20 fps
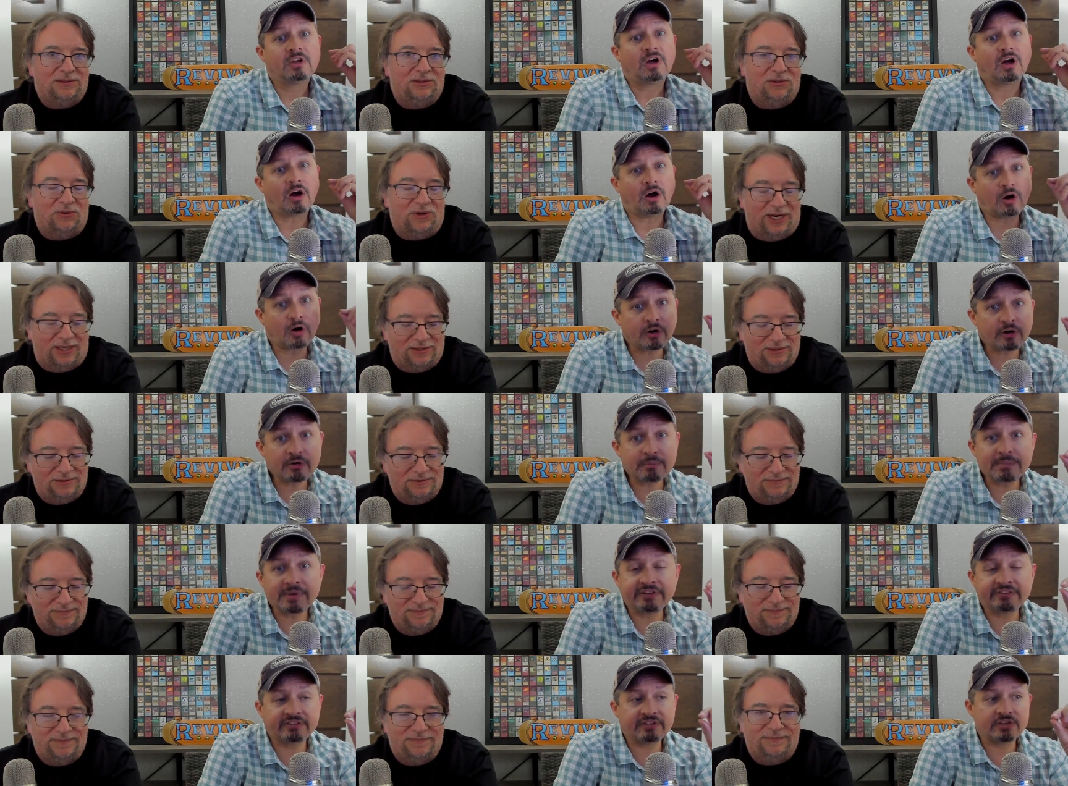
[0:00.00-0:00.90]
Speaker 1: Correct. Our
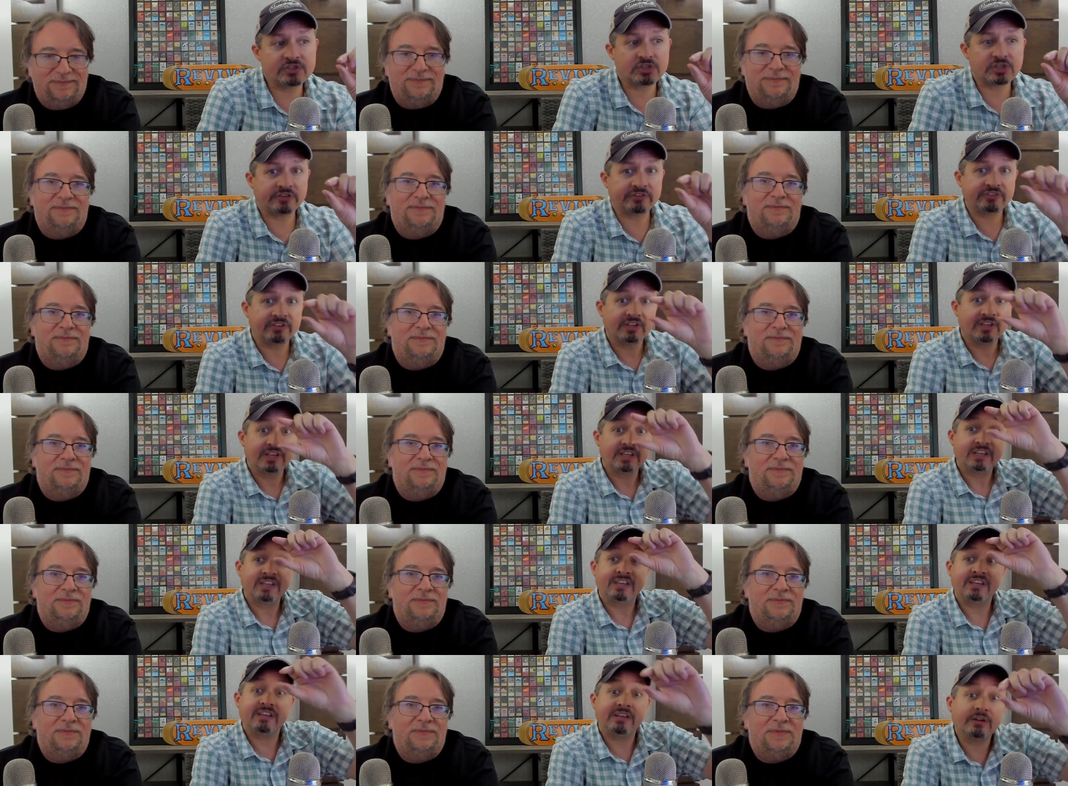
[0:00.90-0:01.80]
message is
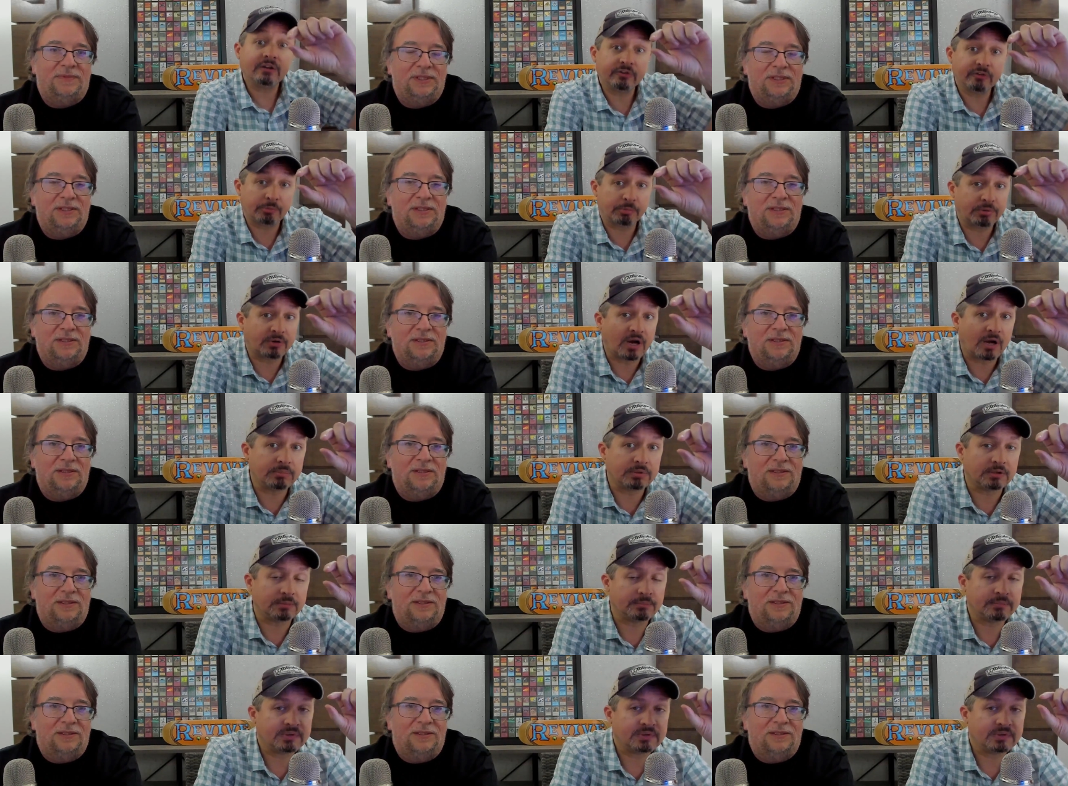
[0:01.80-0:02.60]
here's a problem.